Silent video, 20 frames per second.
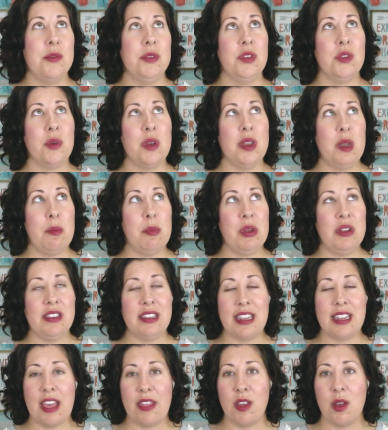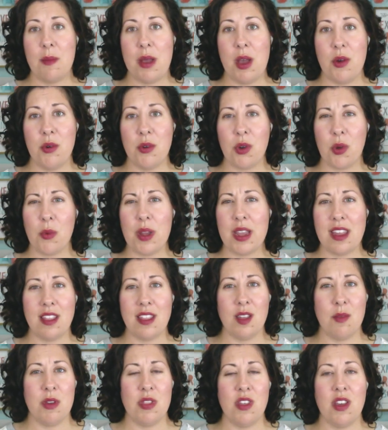I was going to put together my own
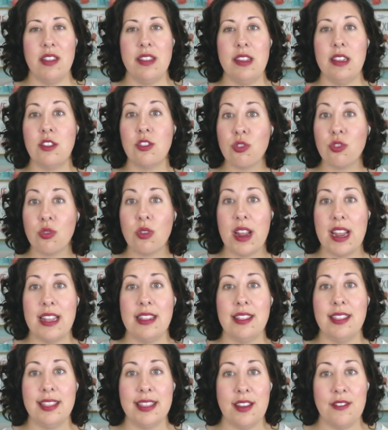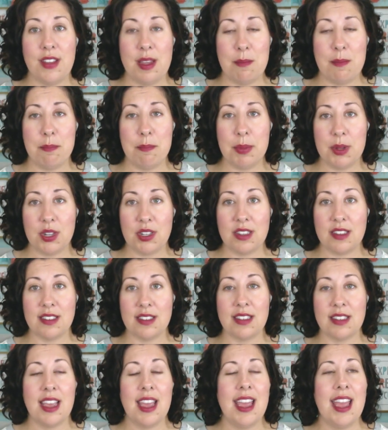curriculum with all these great living
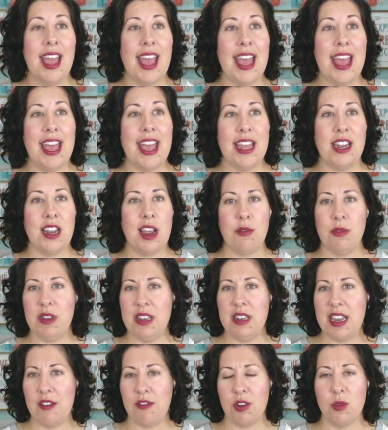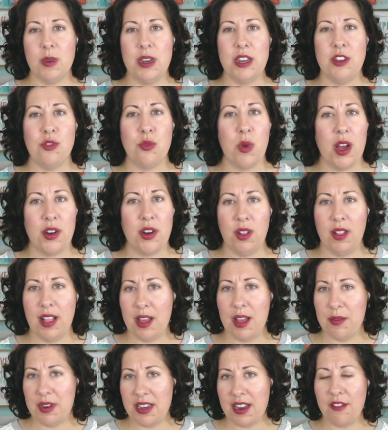books, and I would never read
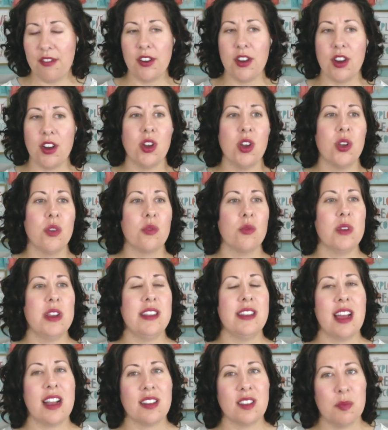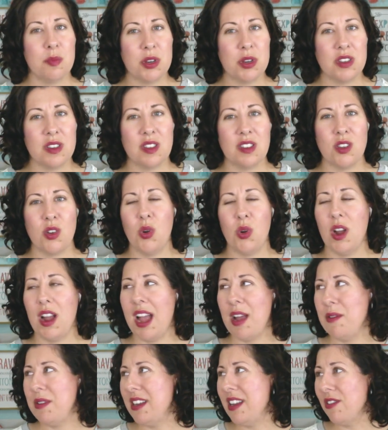twaddle. I would never read textbooks,
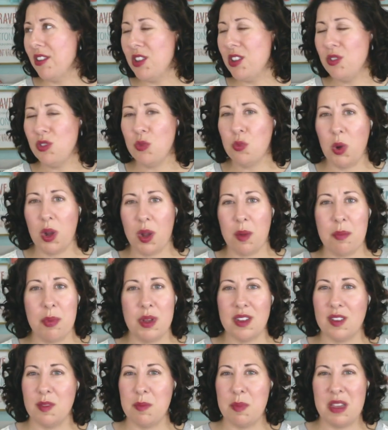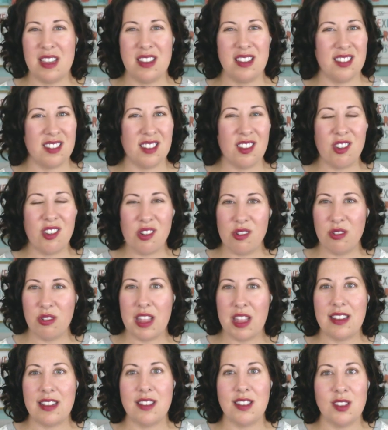or I would never use workbooks because,
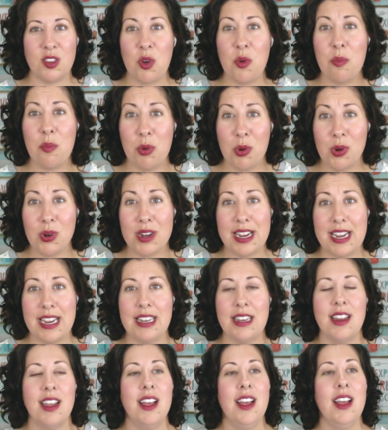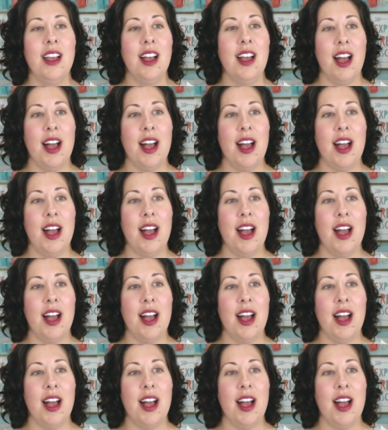oh, that's so boring.